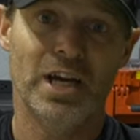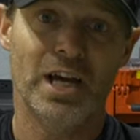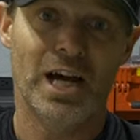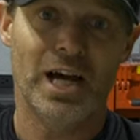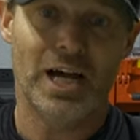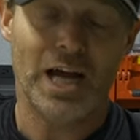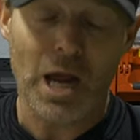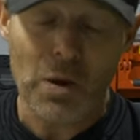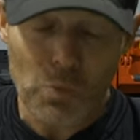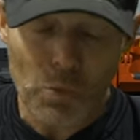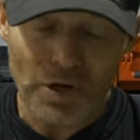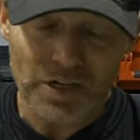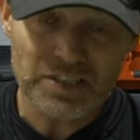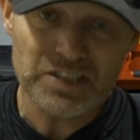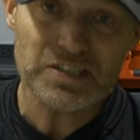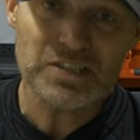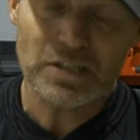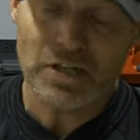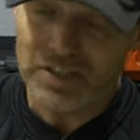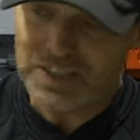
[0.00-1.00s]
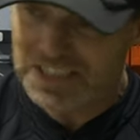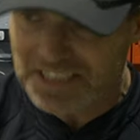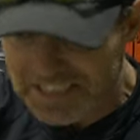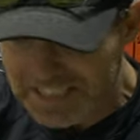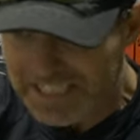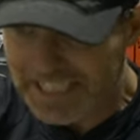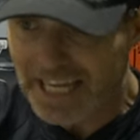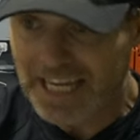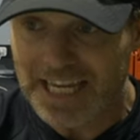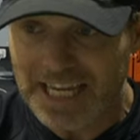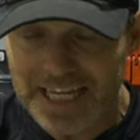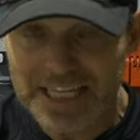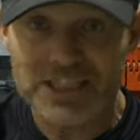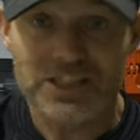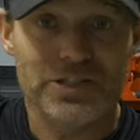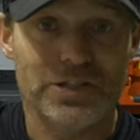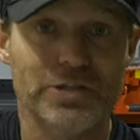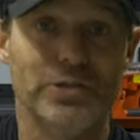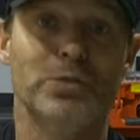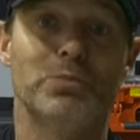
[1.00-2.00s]
I want to start digging
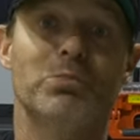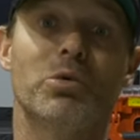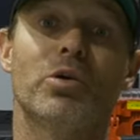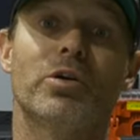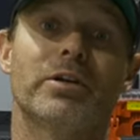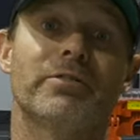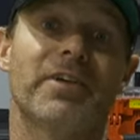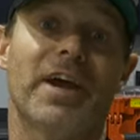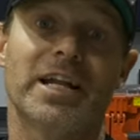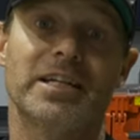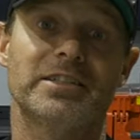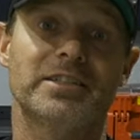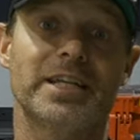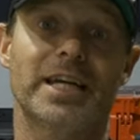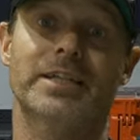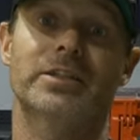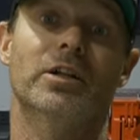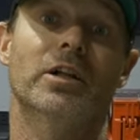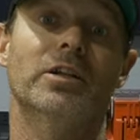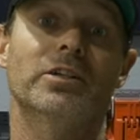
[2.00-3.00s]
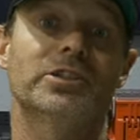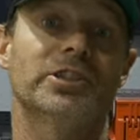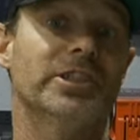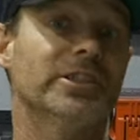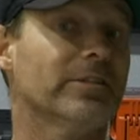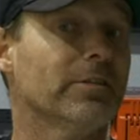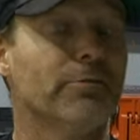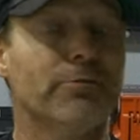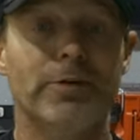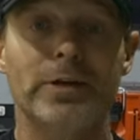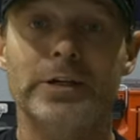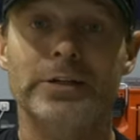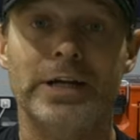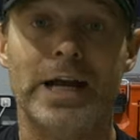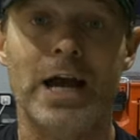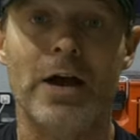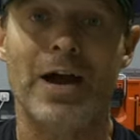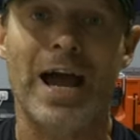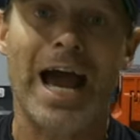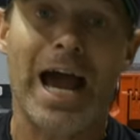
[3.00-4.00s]
into more advanced technologies and figuring
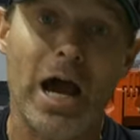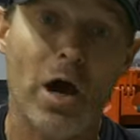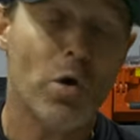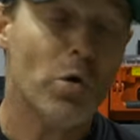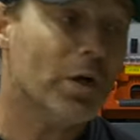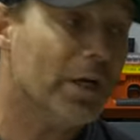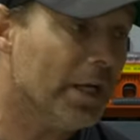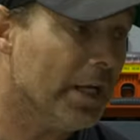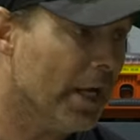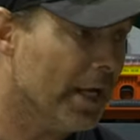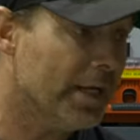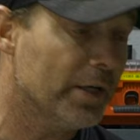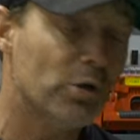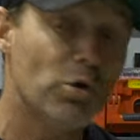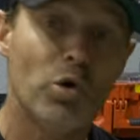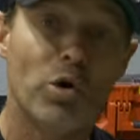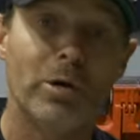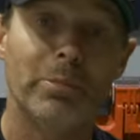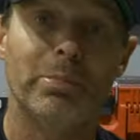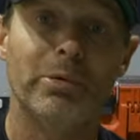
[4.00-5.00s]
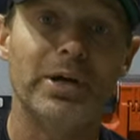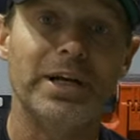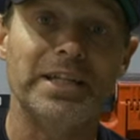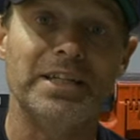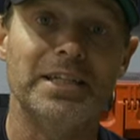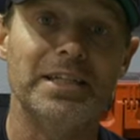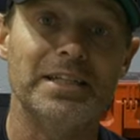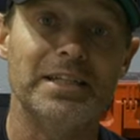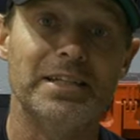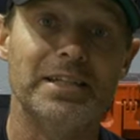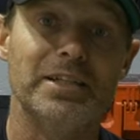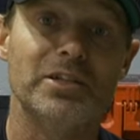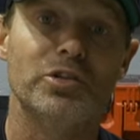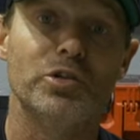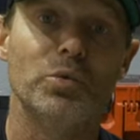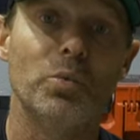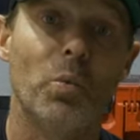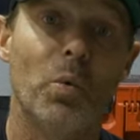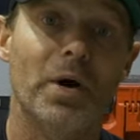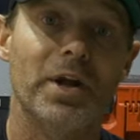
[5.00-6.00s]
out how can I incorporate this
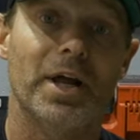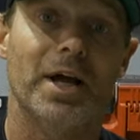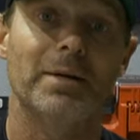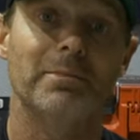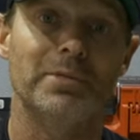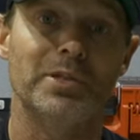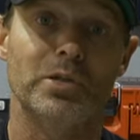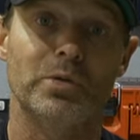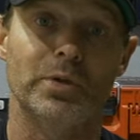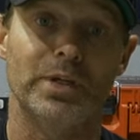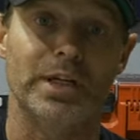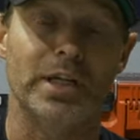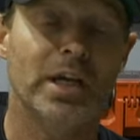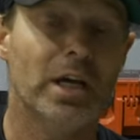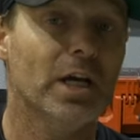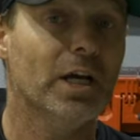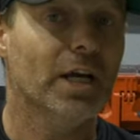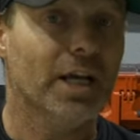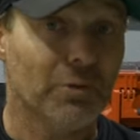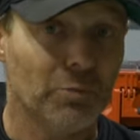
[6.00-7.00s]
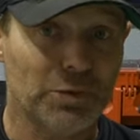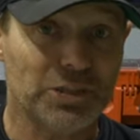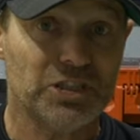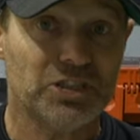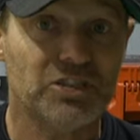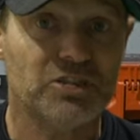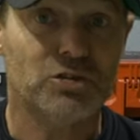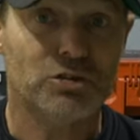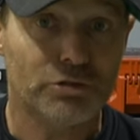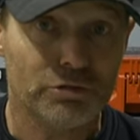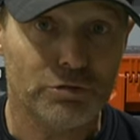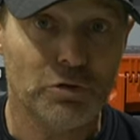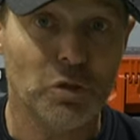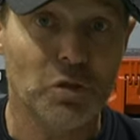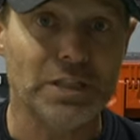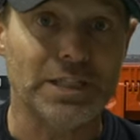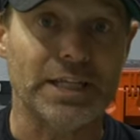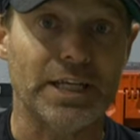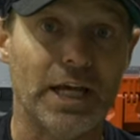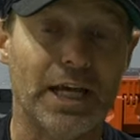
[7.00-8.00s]
into what I'm doing, which is
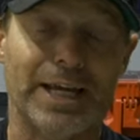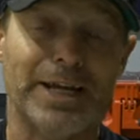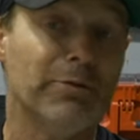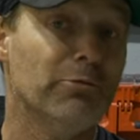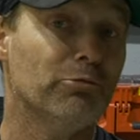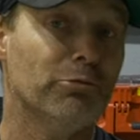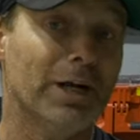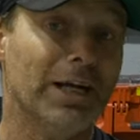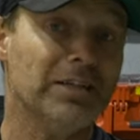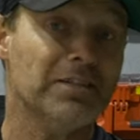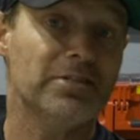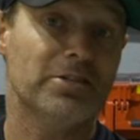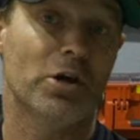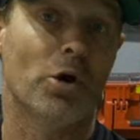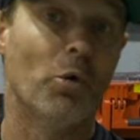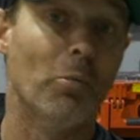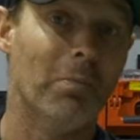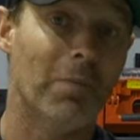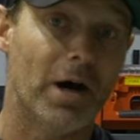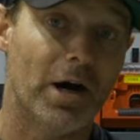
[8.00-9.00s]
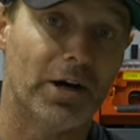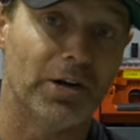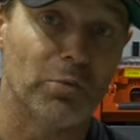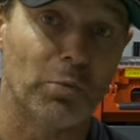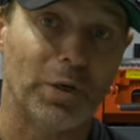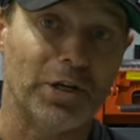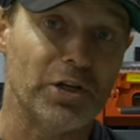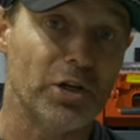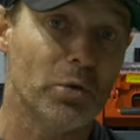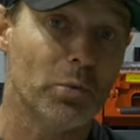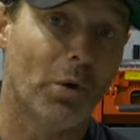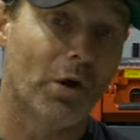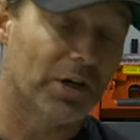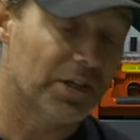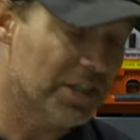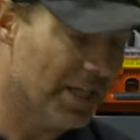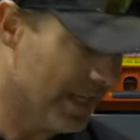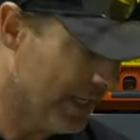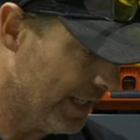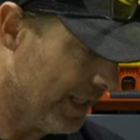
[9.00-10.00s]
truly a resto mod. When you are
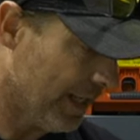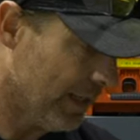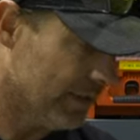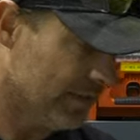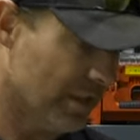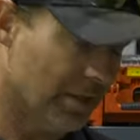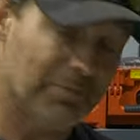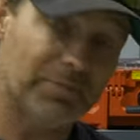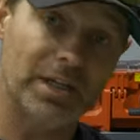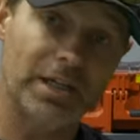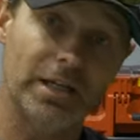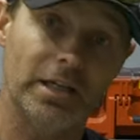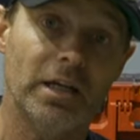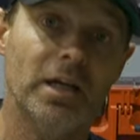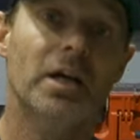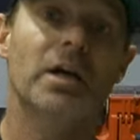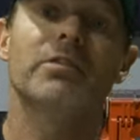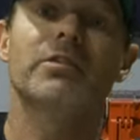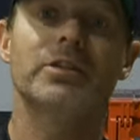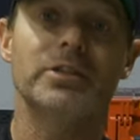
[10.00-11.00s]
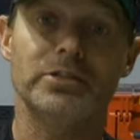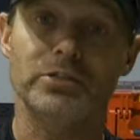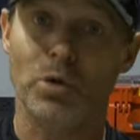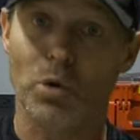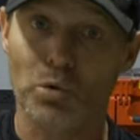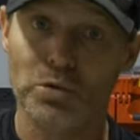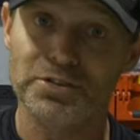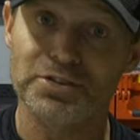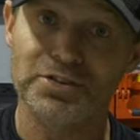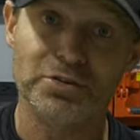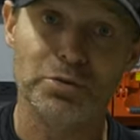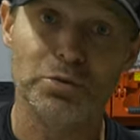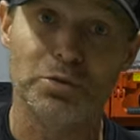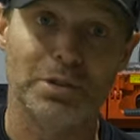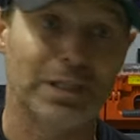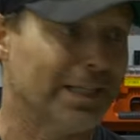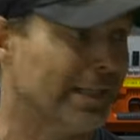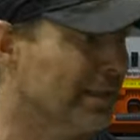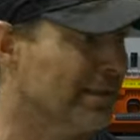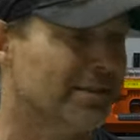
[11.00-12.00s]
taking something that is old school,
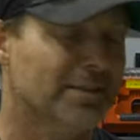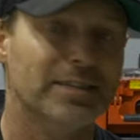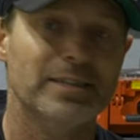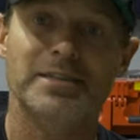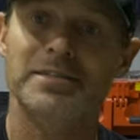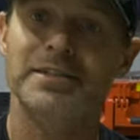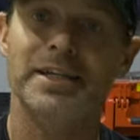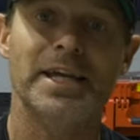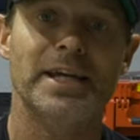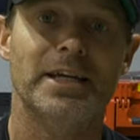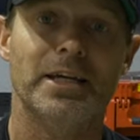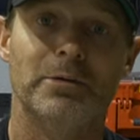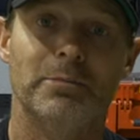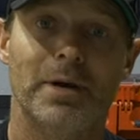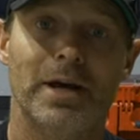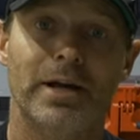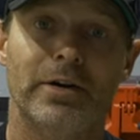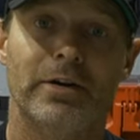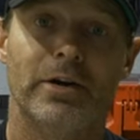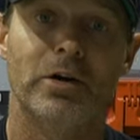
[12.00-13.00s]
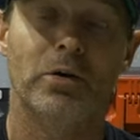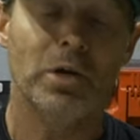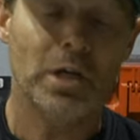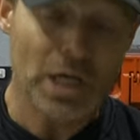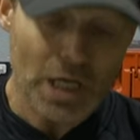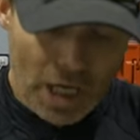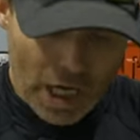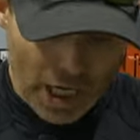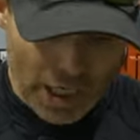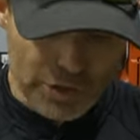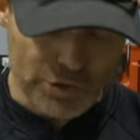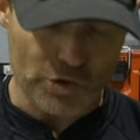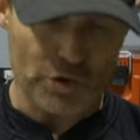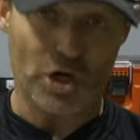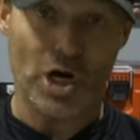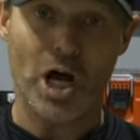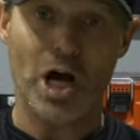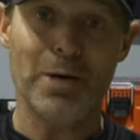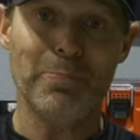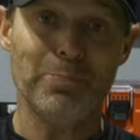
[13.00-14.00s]
like a sixty-eight Camaro, and you're
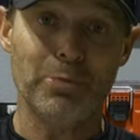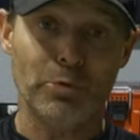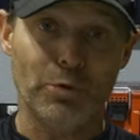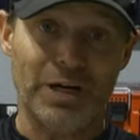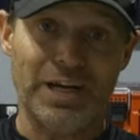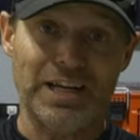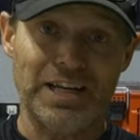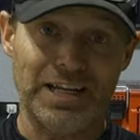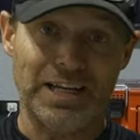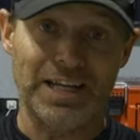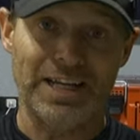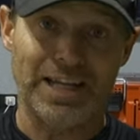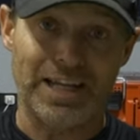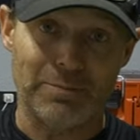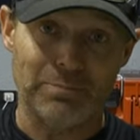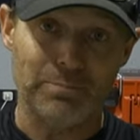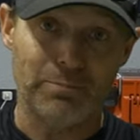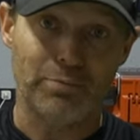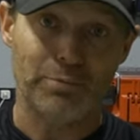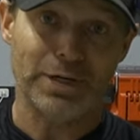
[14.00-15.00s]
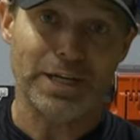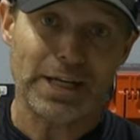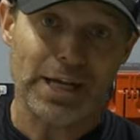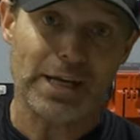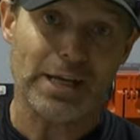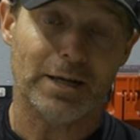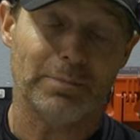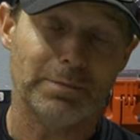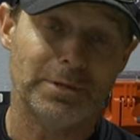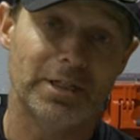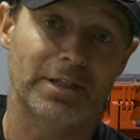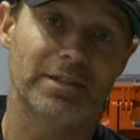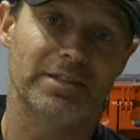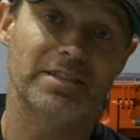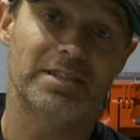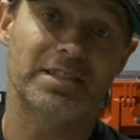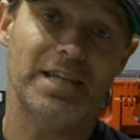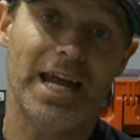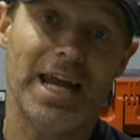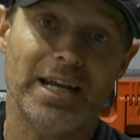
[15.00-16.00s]
upgrading it and bringing up to the
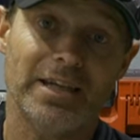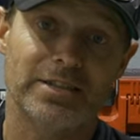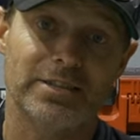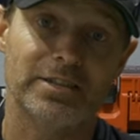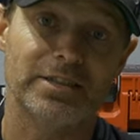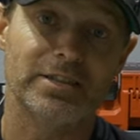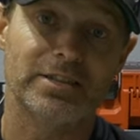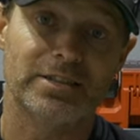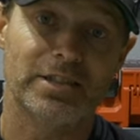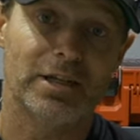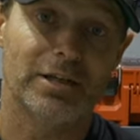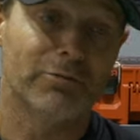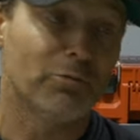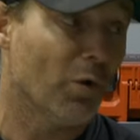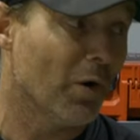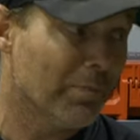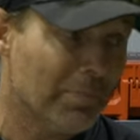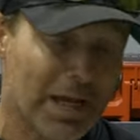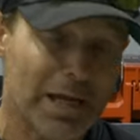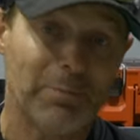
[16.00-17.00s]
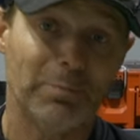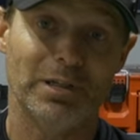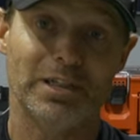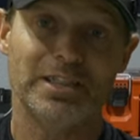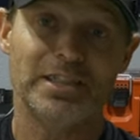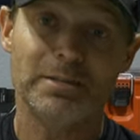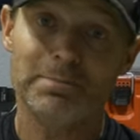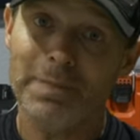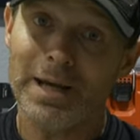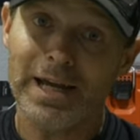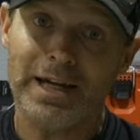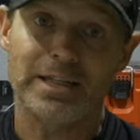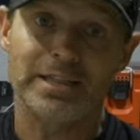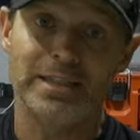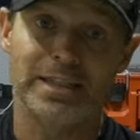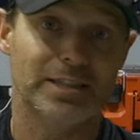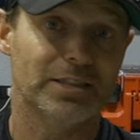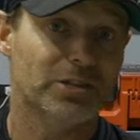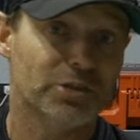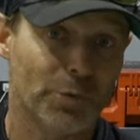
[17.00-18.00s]
standards of what people expect
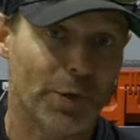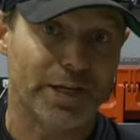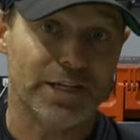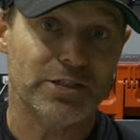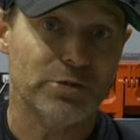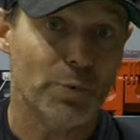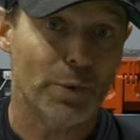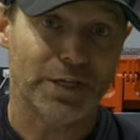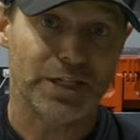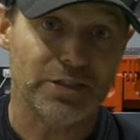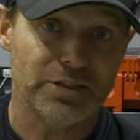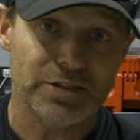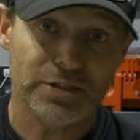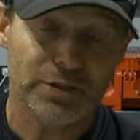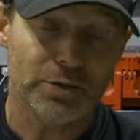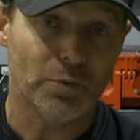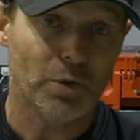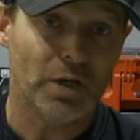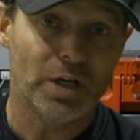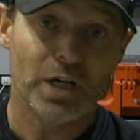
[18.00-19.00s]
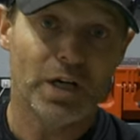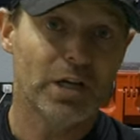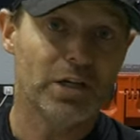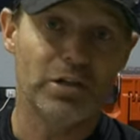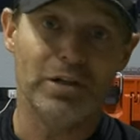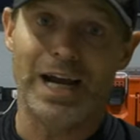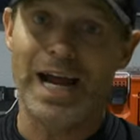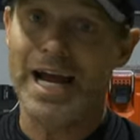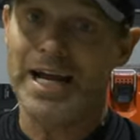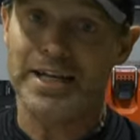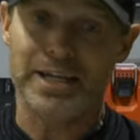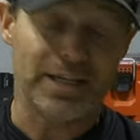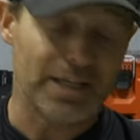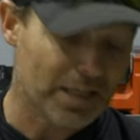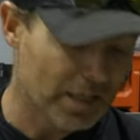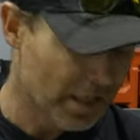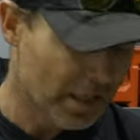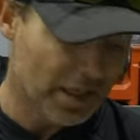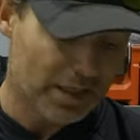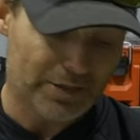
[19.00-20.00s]
in twenty twenty-two. You're adding,
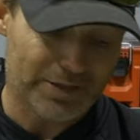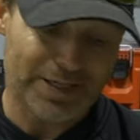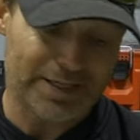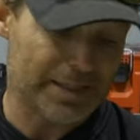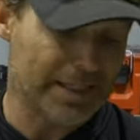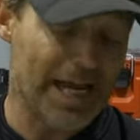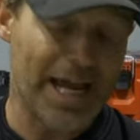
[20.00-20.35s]
you're adding